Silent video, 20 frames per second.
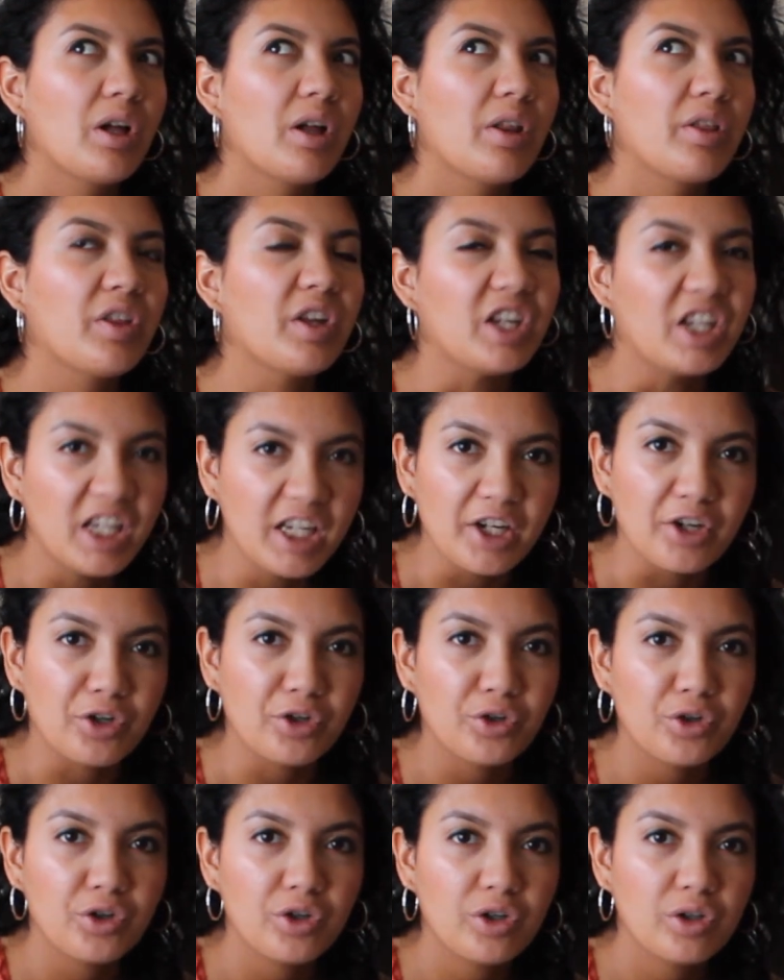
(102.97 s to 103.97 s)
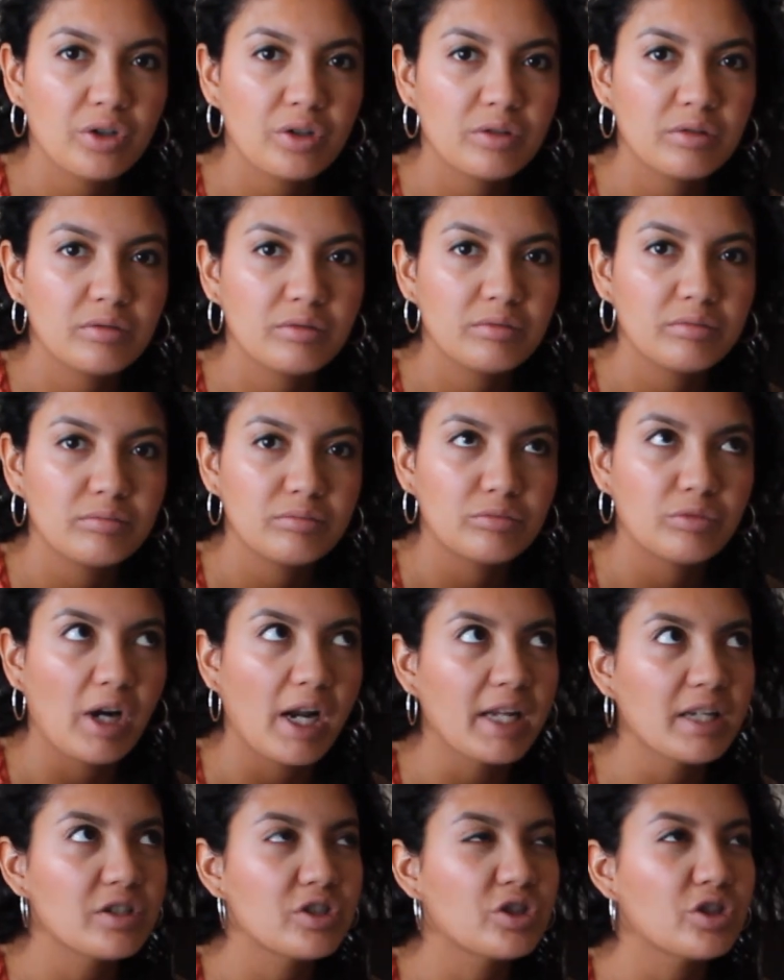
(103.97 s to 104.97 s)
the year,
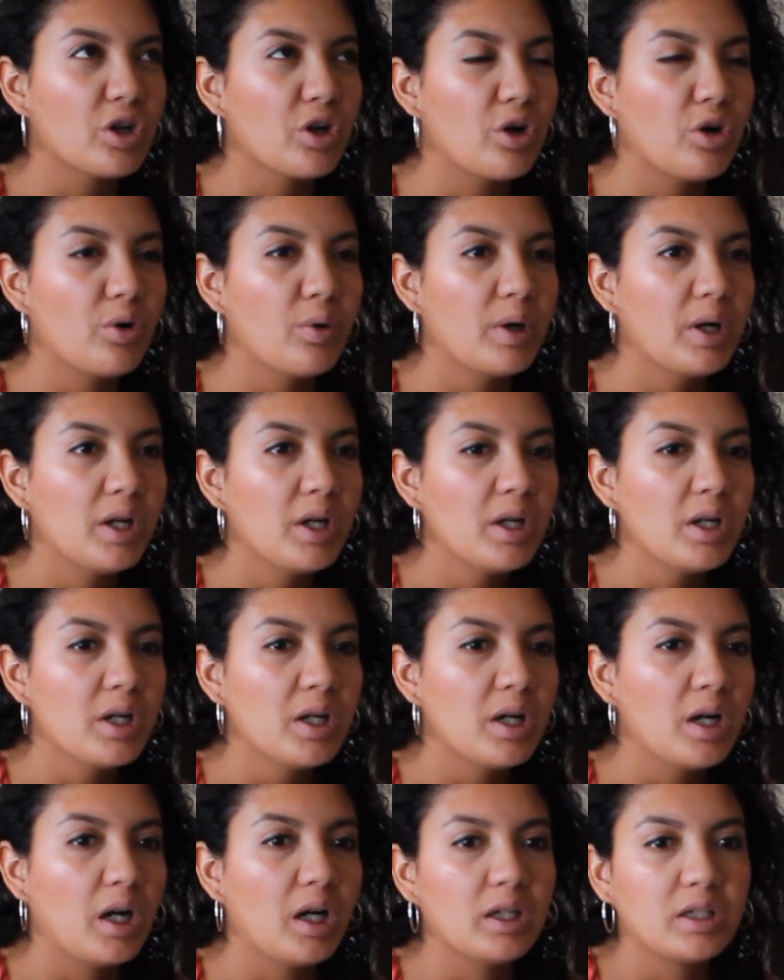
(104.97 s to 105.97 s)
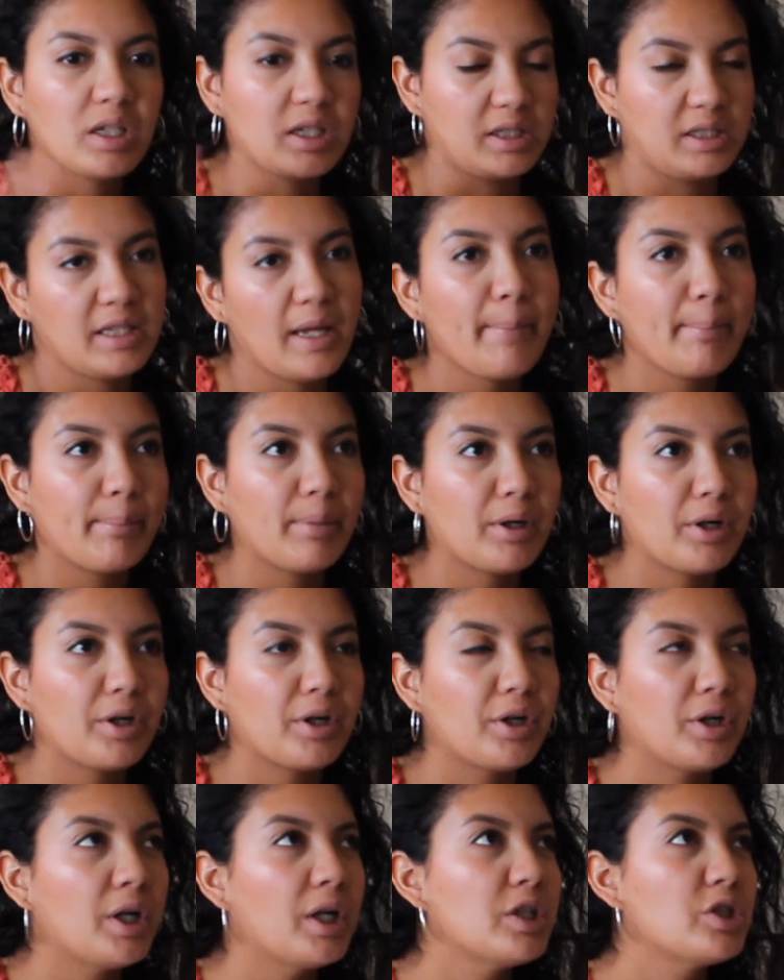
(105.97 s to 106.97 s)
right? So uh,
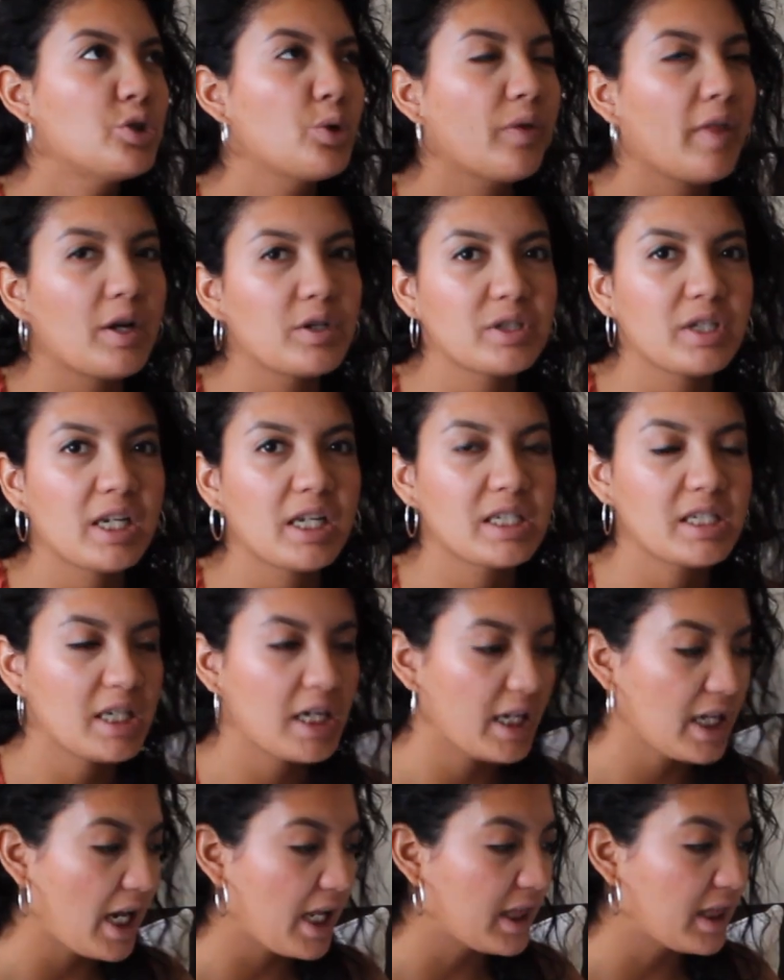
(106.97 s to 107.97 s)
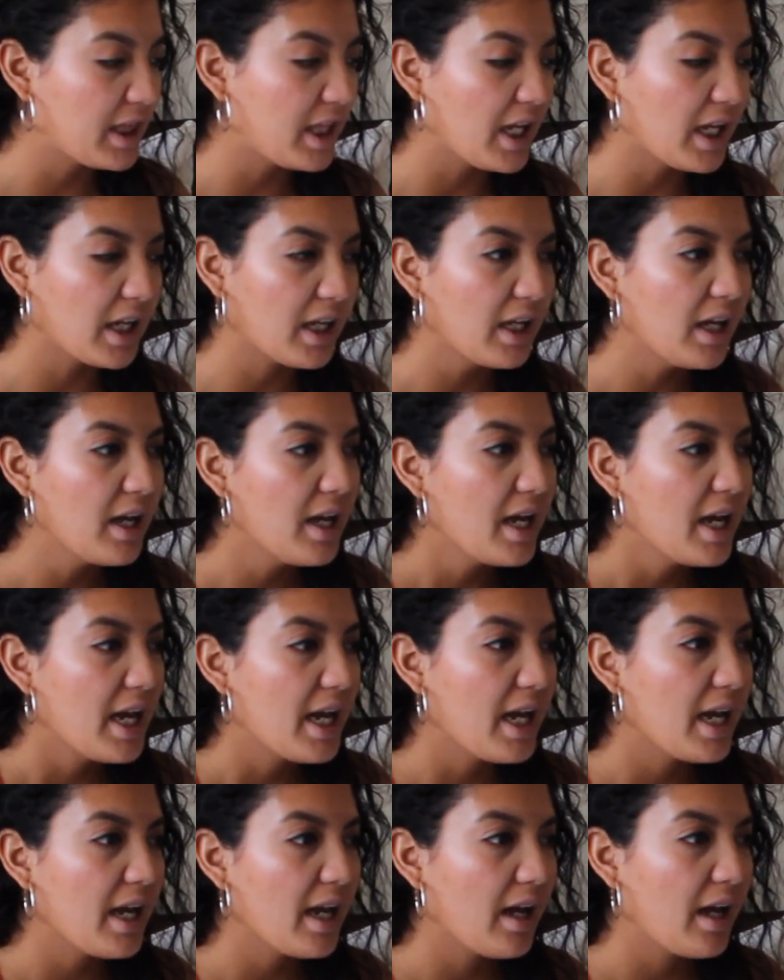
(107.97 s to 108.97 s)
December 2018, I think.
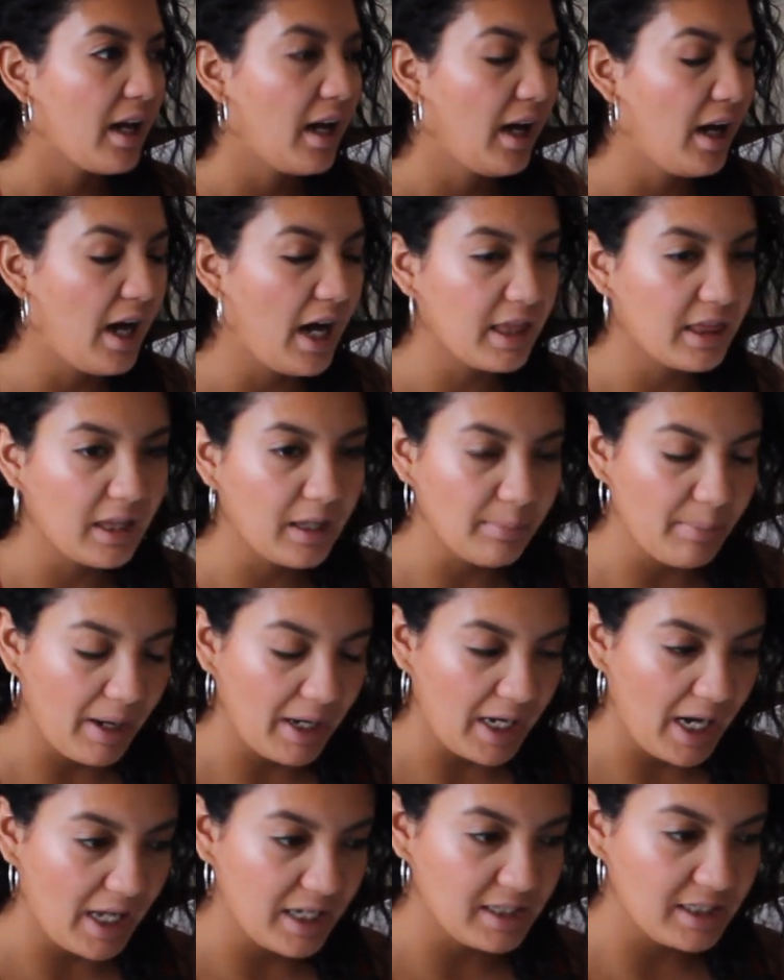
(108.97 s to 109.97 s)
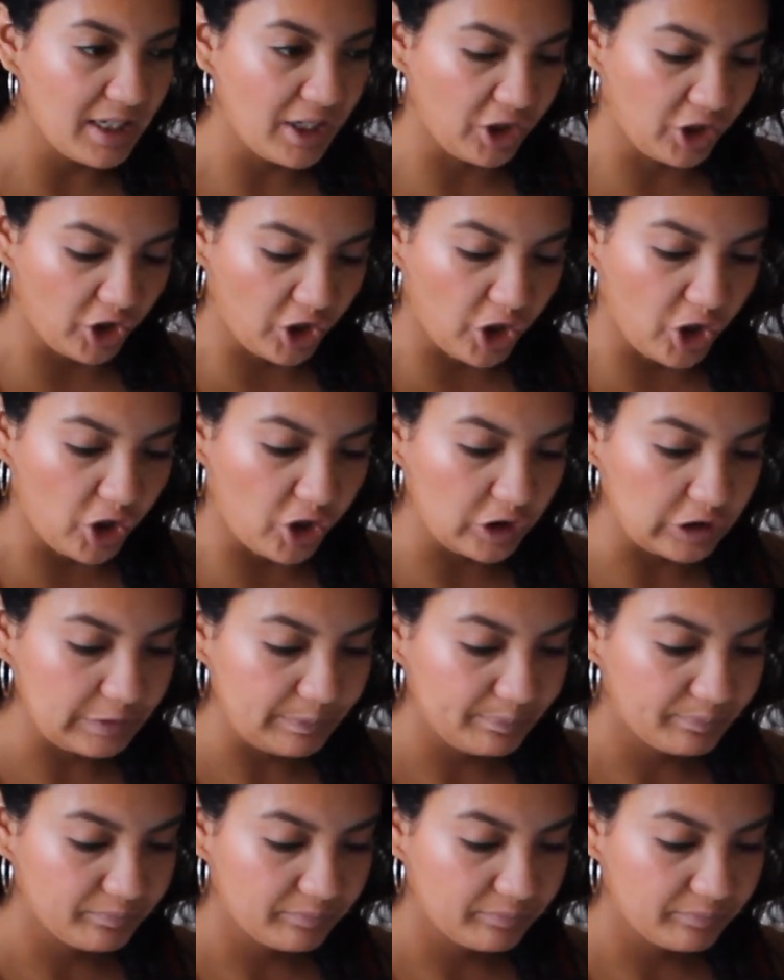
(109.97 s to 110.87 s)
Uh, I think mine had said girl.